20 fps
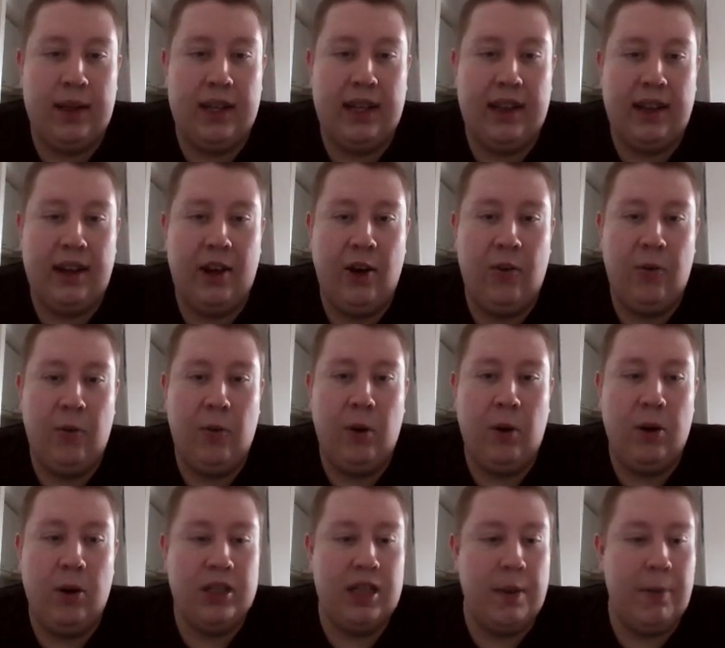but the tide of
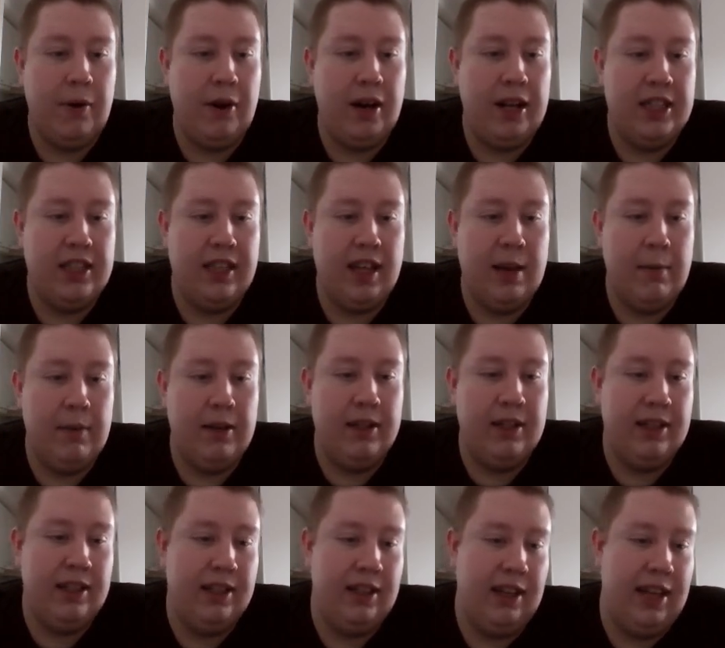war separates them.
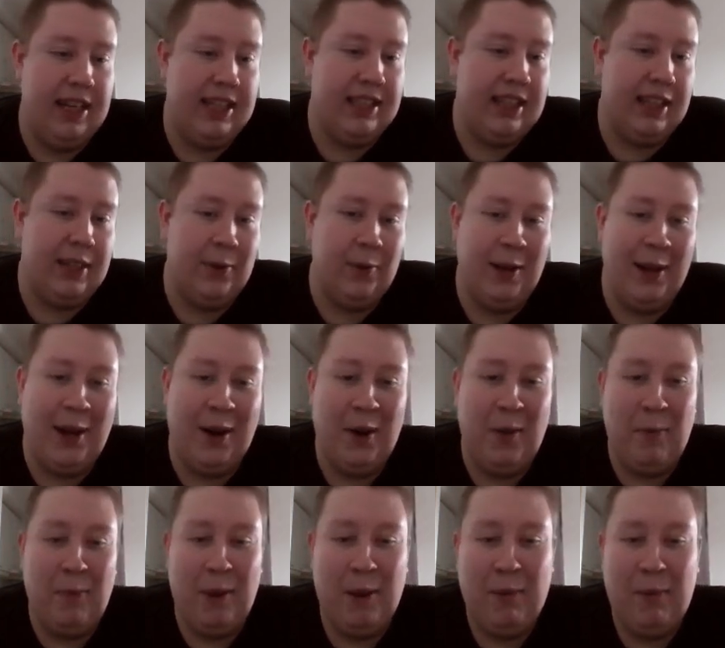Less than
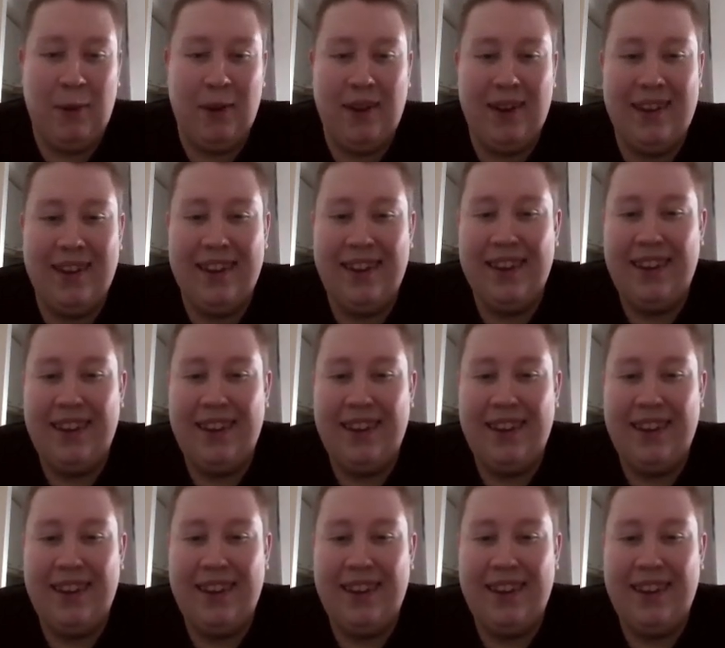300 people.